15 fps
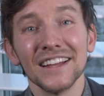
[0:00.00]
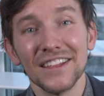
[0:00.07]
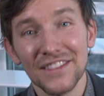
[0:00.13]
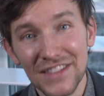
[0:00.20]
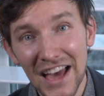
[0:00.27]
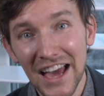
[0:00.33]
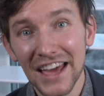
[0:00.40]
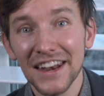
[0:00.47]

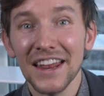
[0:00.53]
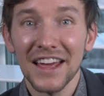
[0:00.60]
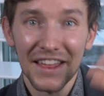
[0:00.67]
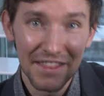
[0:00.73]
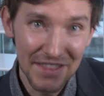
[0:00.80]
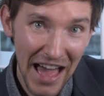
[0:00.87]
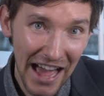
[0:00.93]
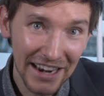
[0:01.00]
then
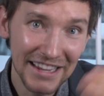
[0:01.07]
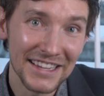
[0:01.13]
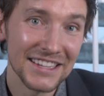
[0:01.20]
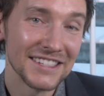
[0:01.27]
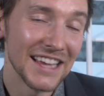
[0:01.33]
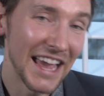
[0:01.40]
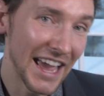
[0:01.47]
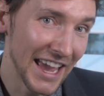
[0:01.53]
that
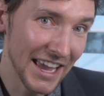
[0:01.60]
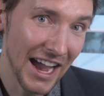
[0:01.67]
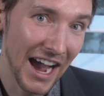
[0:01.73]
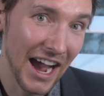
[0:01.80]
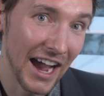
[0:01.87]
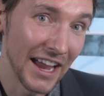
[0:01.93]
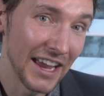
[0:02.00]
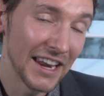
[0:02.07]
is AI.